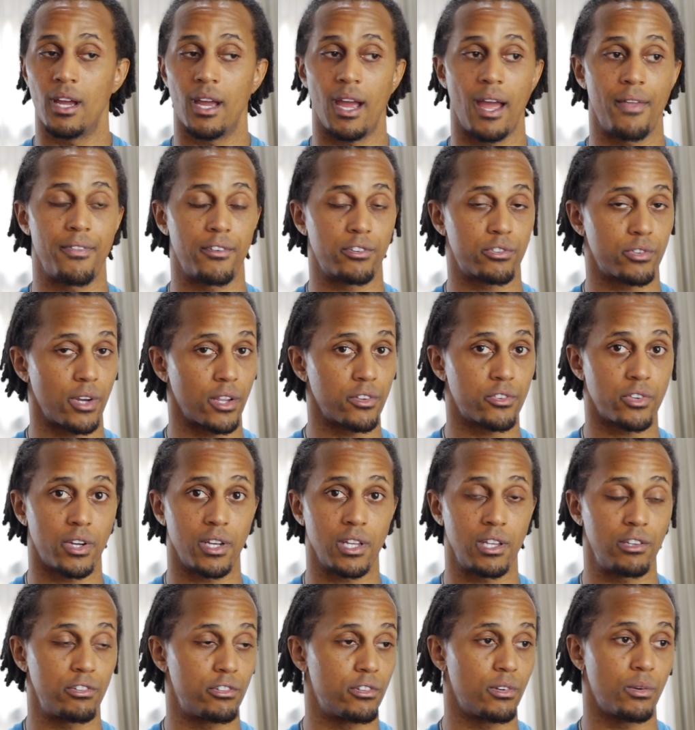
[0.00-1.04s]
And the strength
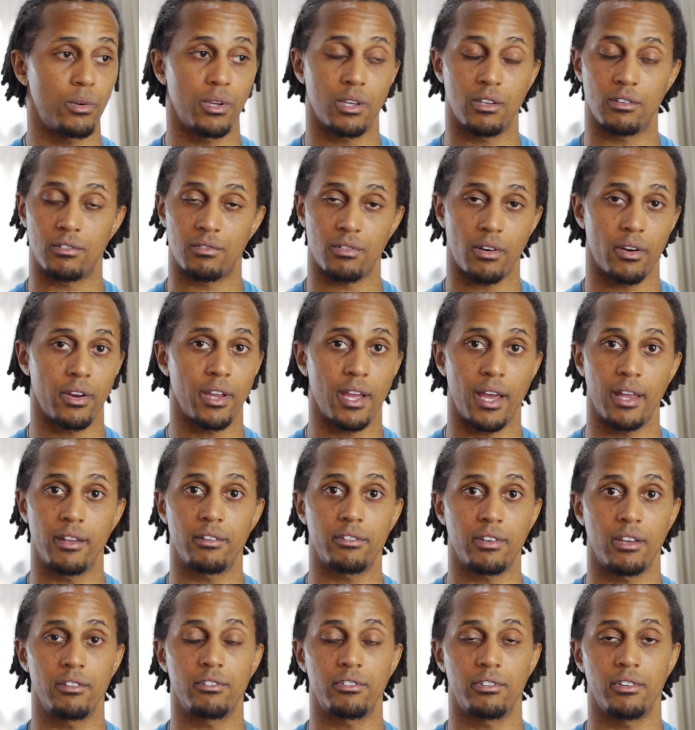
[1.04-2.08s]
training he's doing is very high
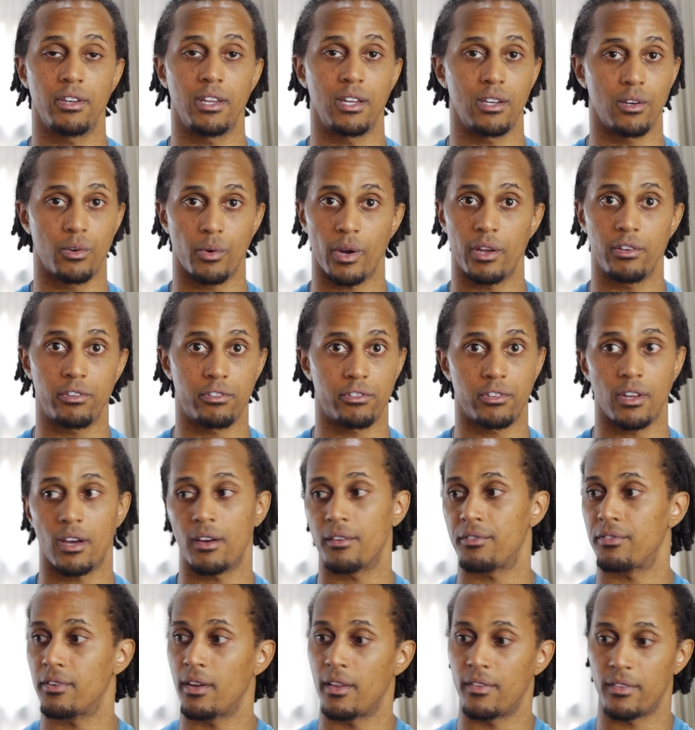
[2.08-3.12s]
intensity and great
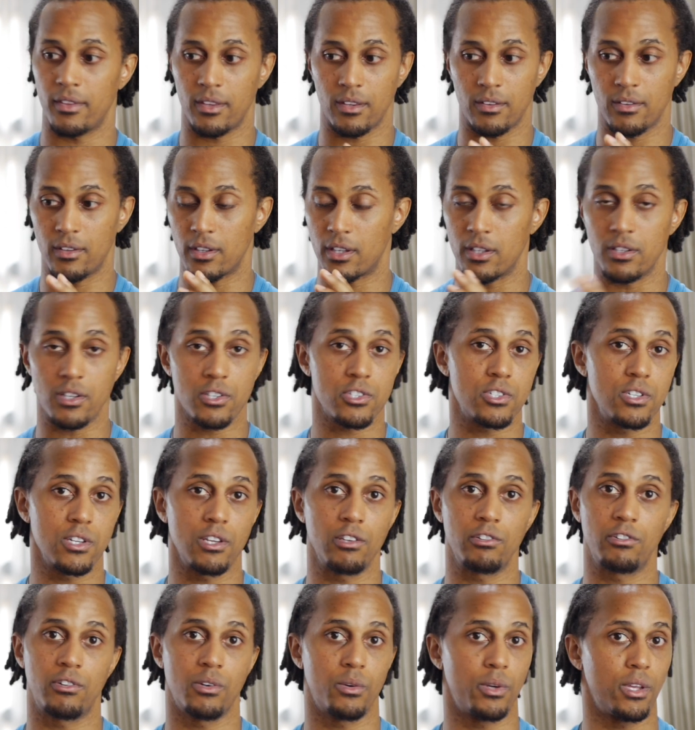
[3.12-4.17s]
stuff, and then the conditioning
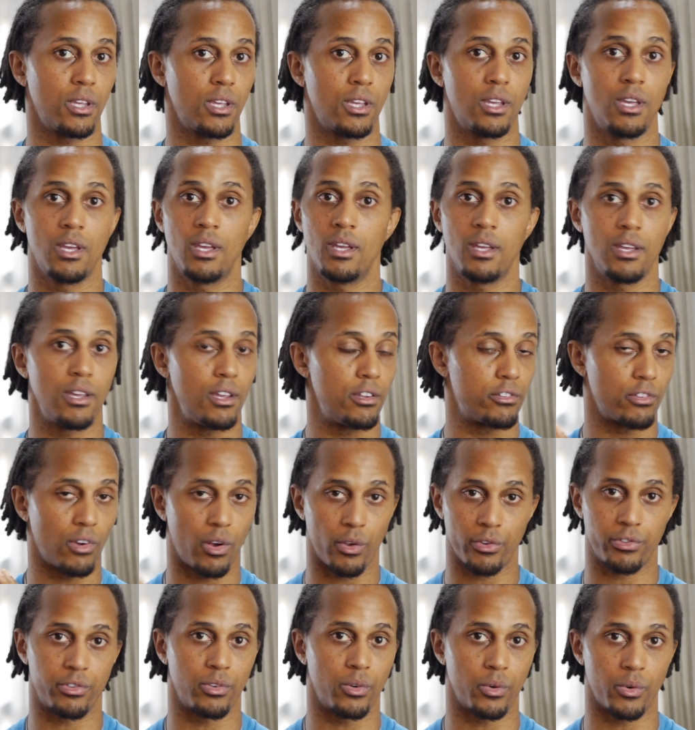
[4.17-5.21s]
he's doing is
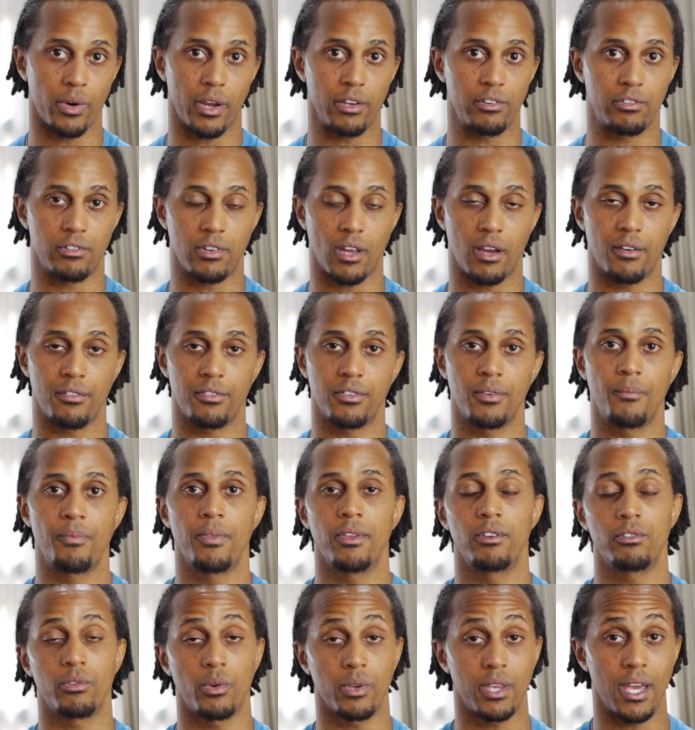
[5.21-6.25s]
also great stuff.
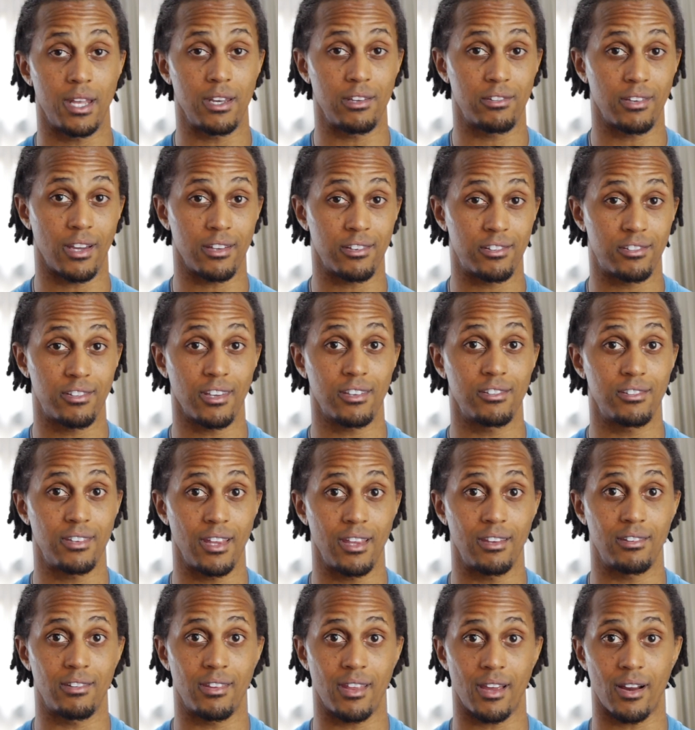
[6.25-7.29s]
So again, he's got 6
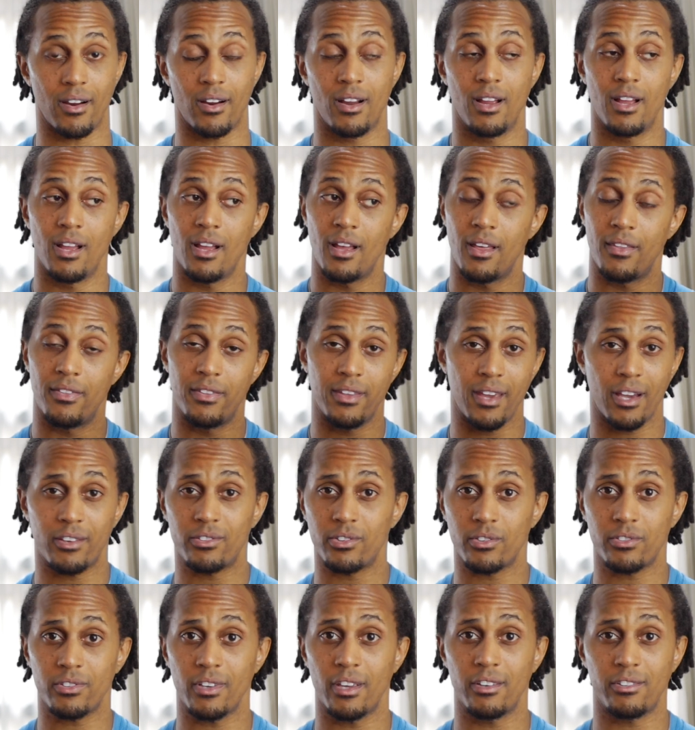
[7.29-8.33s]
days there. The
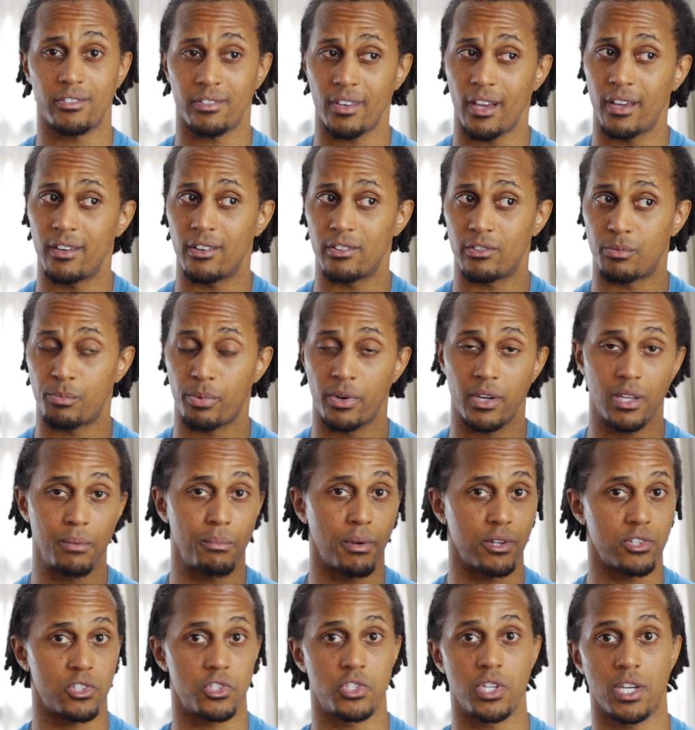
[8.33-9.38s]
exercise side is pretty
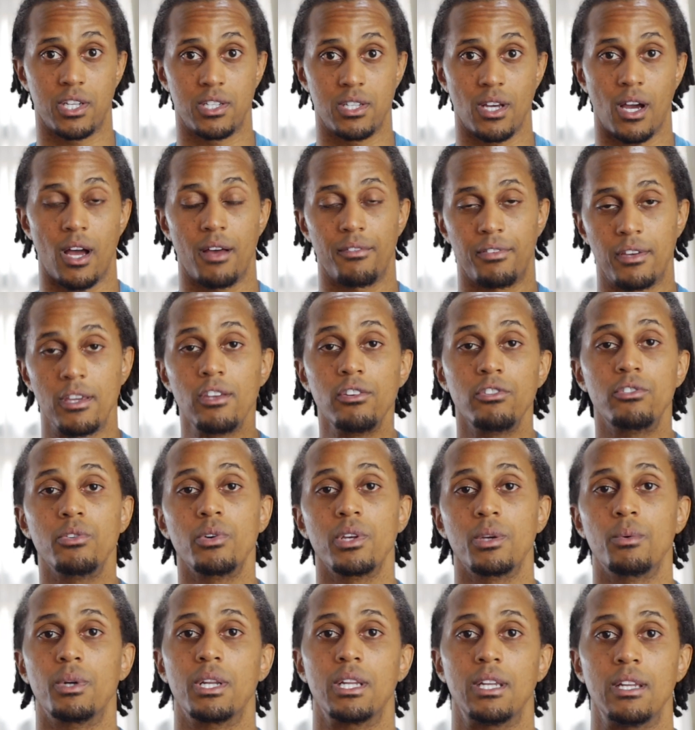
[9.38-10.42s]
much ticked off. He's
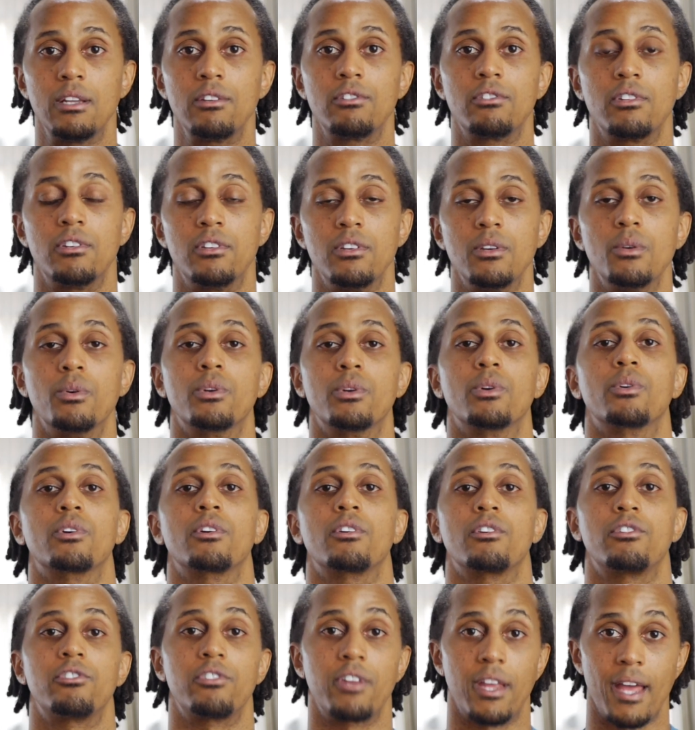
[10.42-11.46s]
doing what he needs to do in order
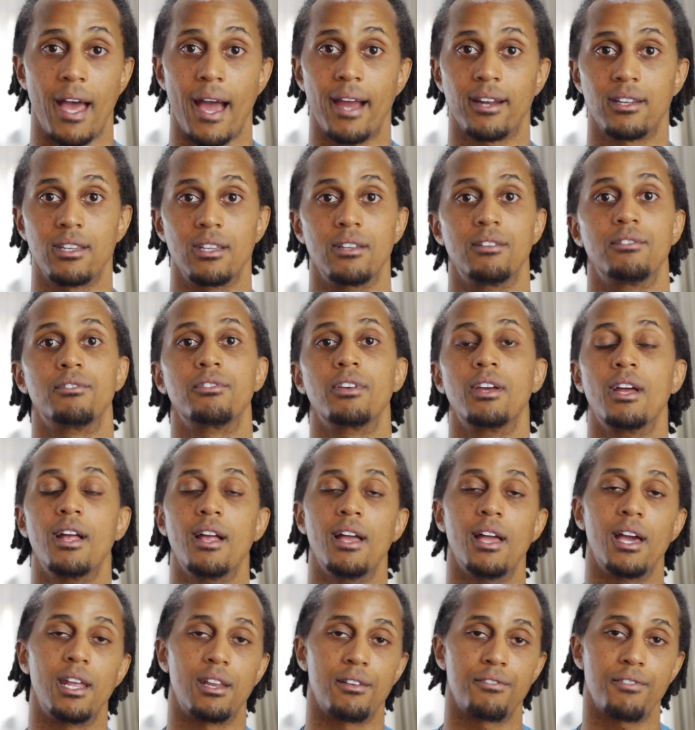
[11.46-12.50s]
to stay active
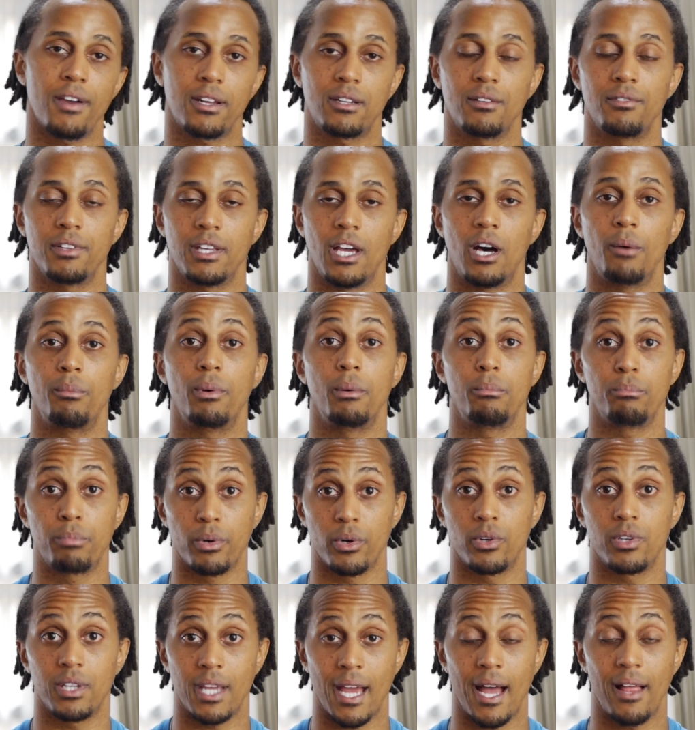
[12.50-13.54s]
and effectively help him
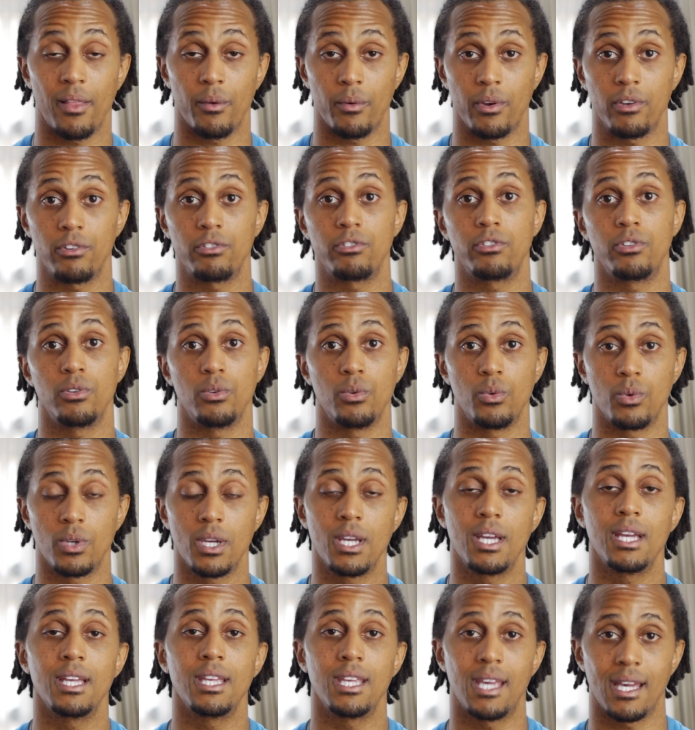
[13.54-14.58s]
burn calories to
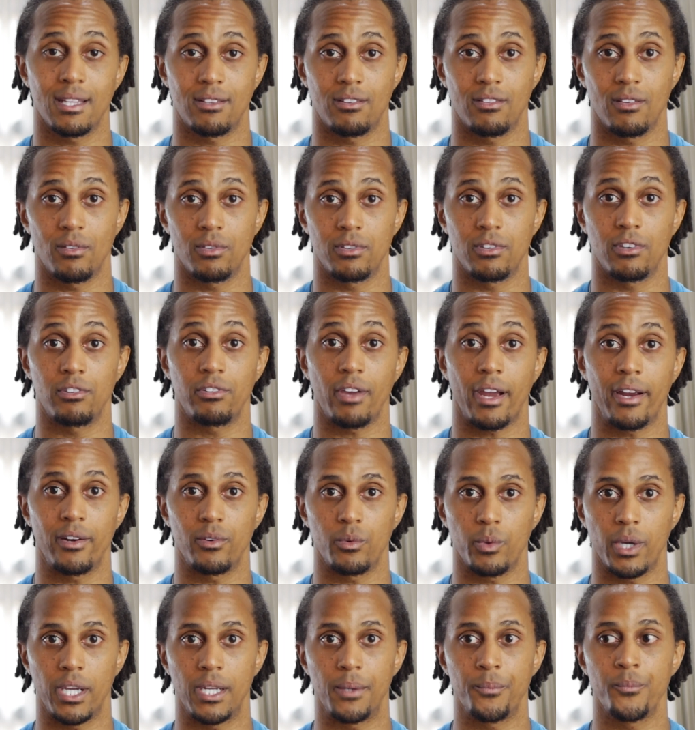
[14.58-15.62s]
get to the desired
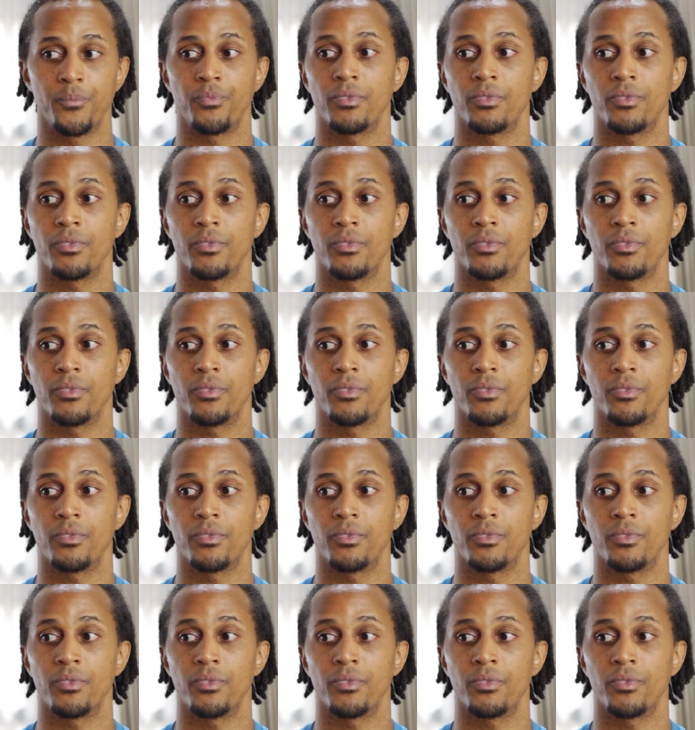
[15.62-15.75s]
weight.